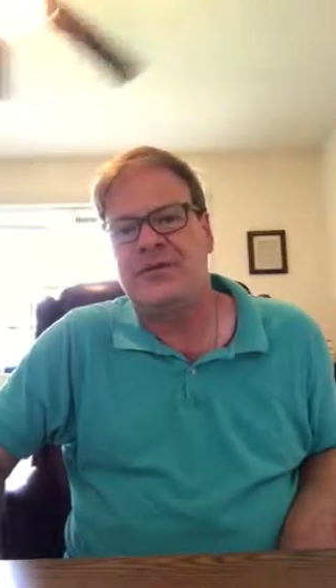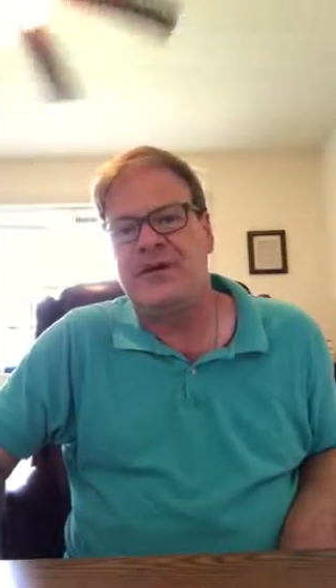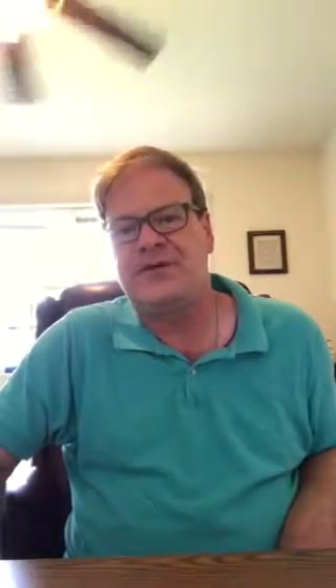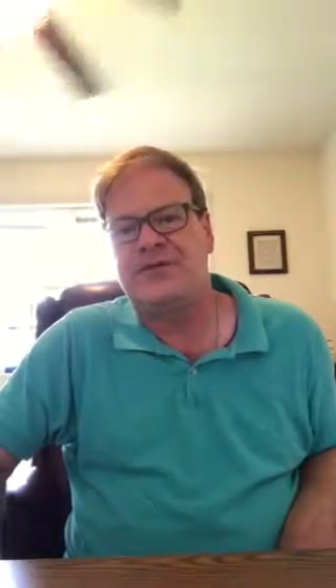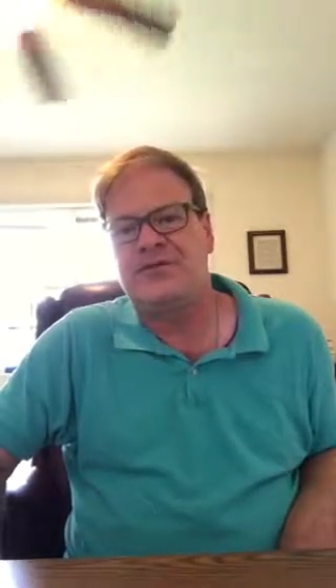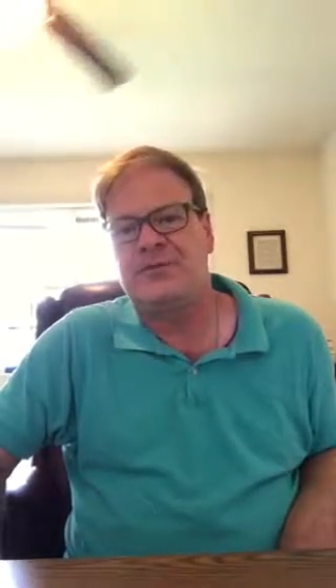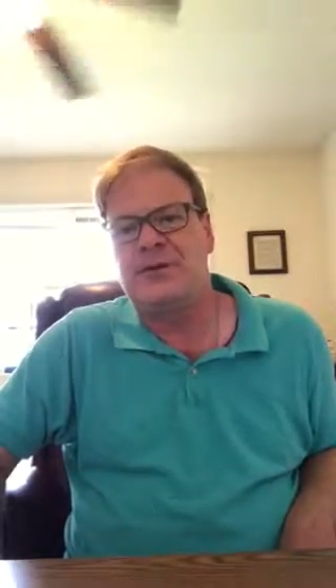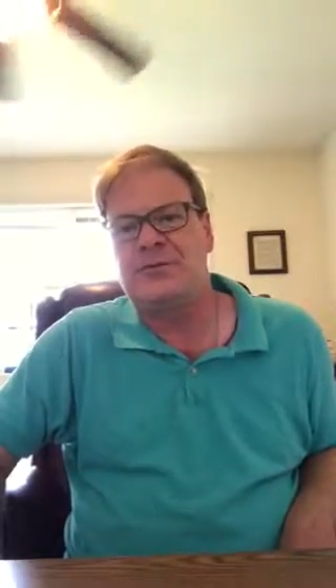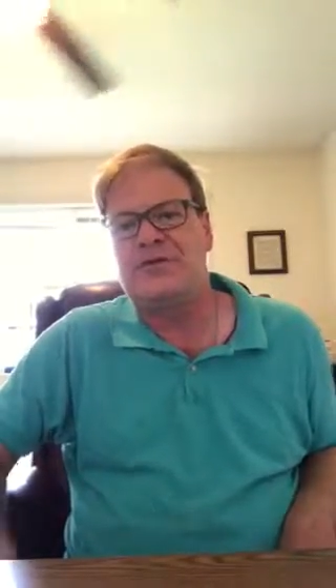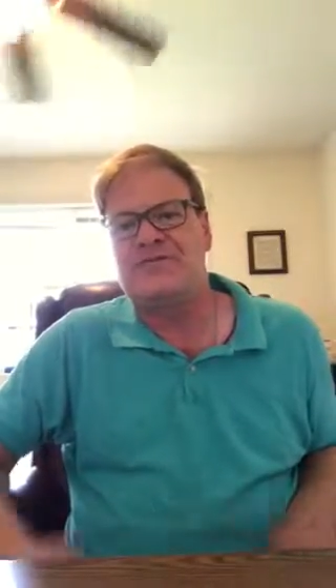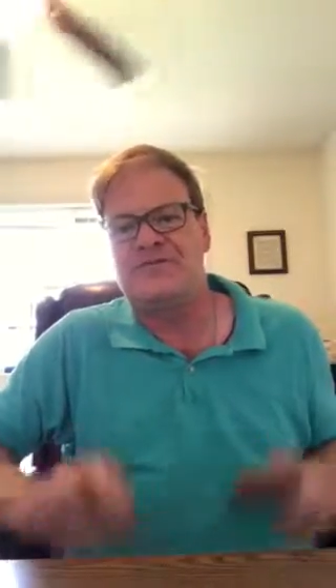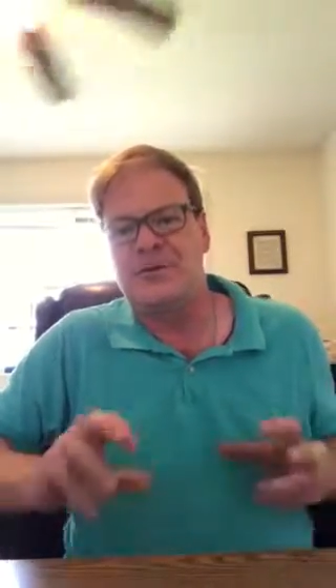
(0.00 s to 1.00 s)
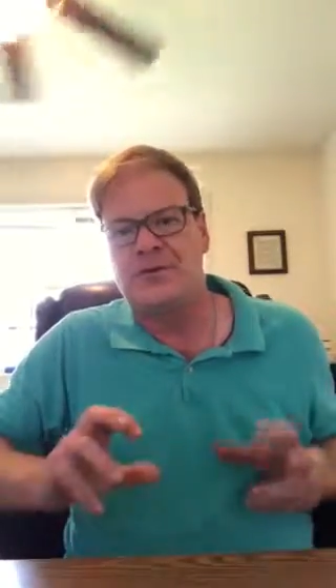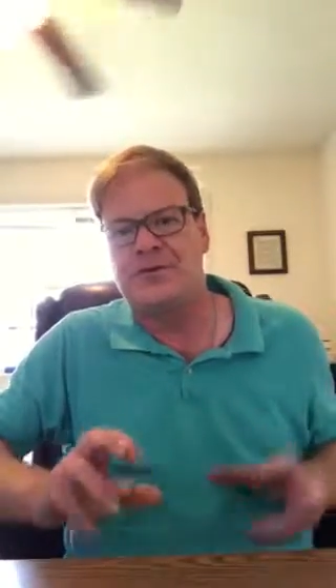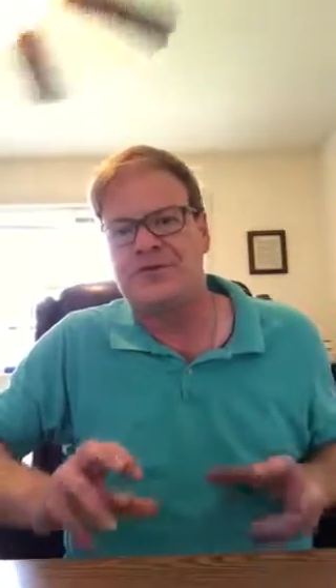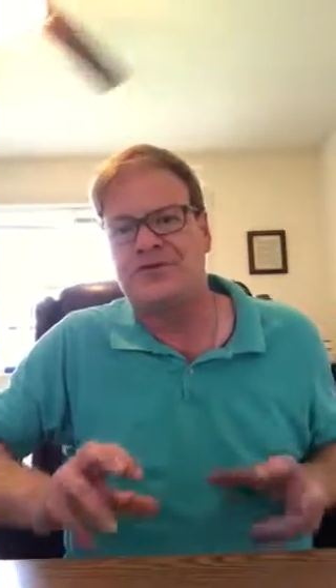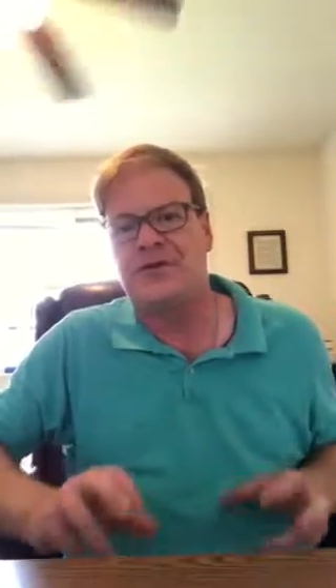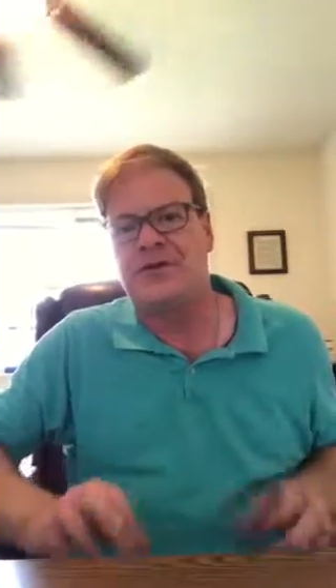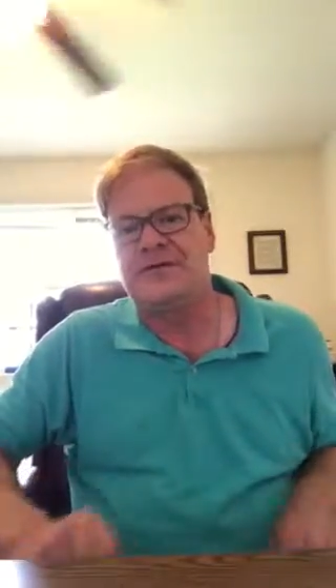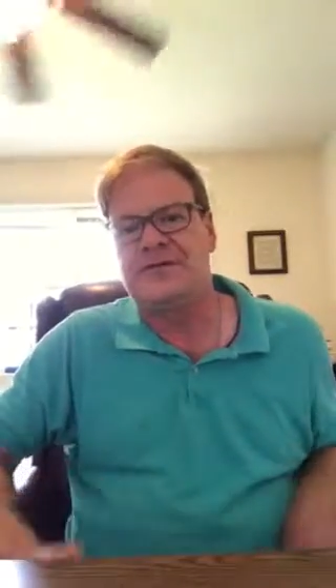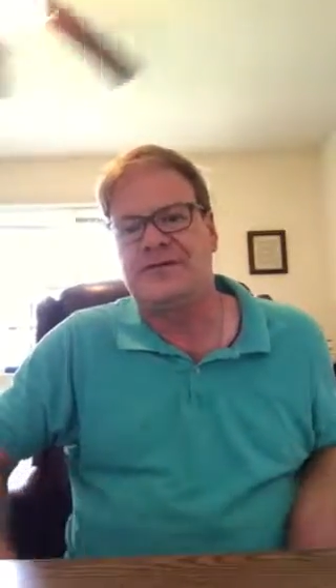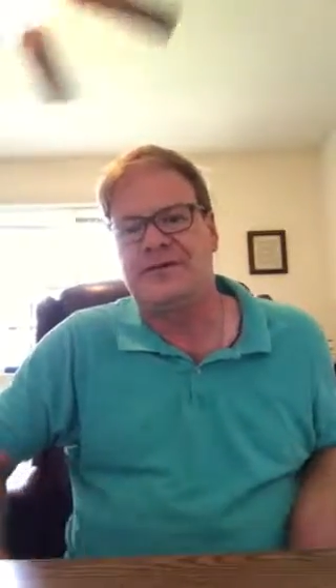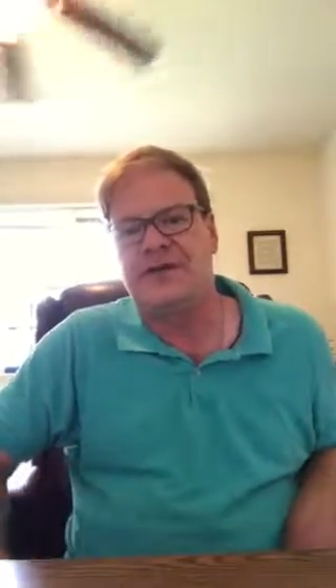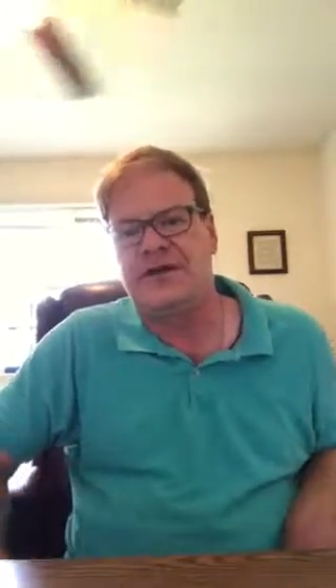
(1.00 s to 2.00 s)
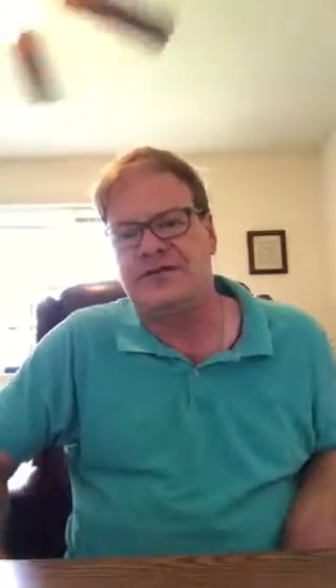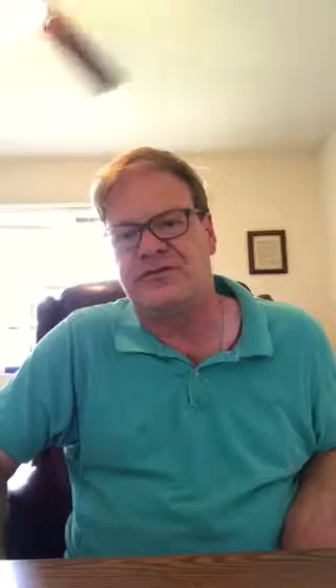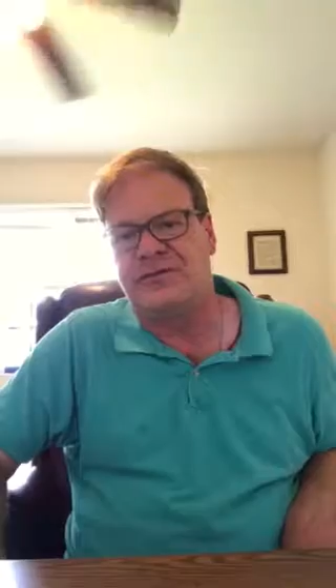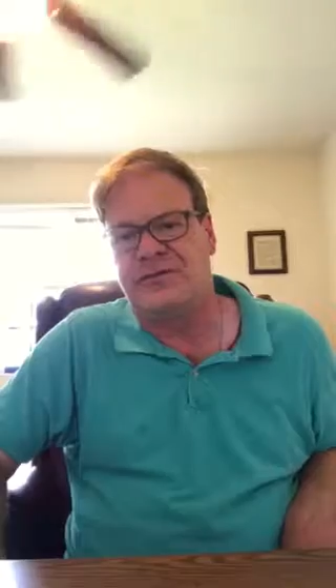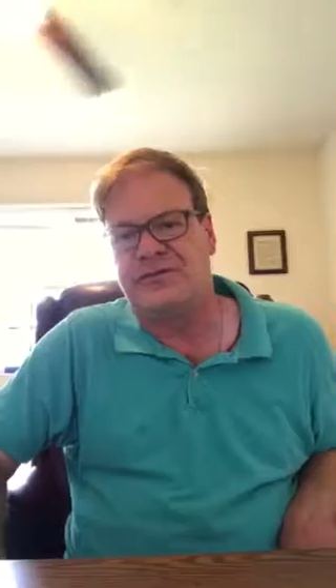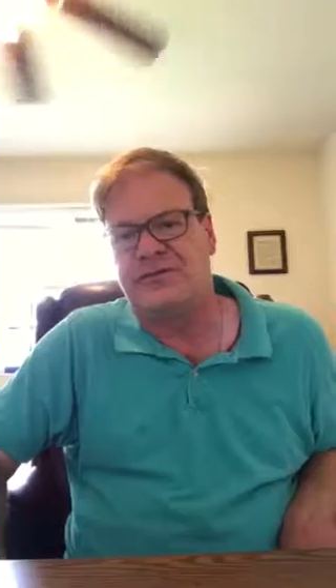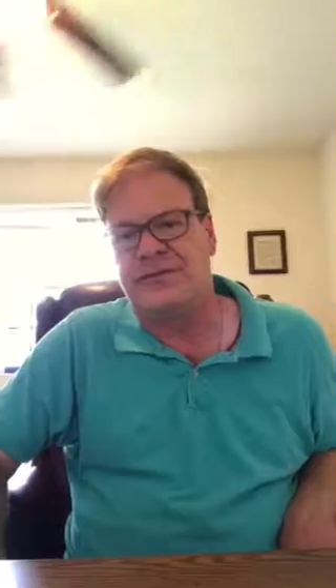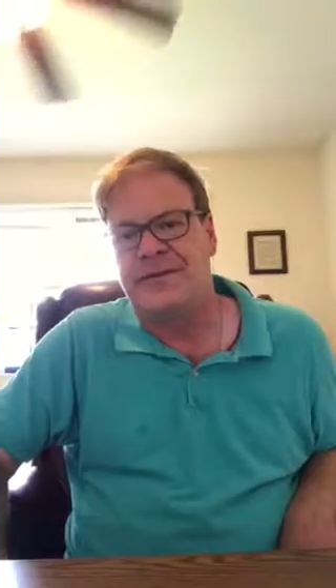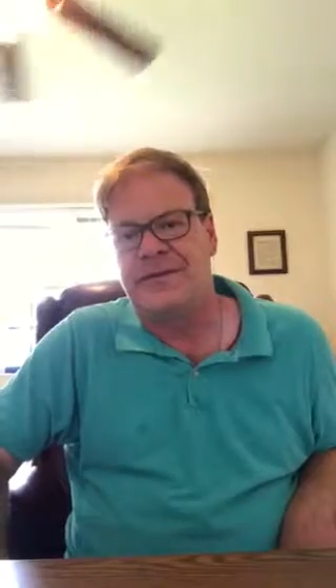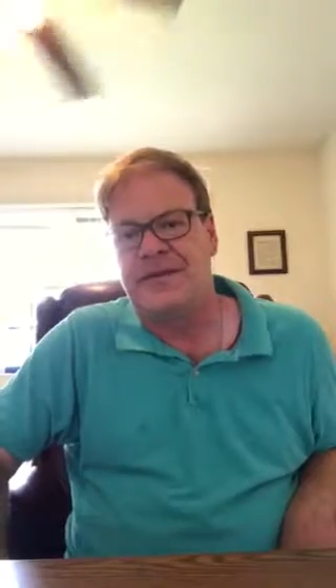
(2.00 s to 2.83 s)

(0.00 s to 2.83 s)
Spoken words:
thread is where we focus our discussions.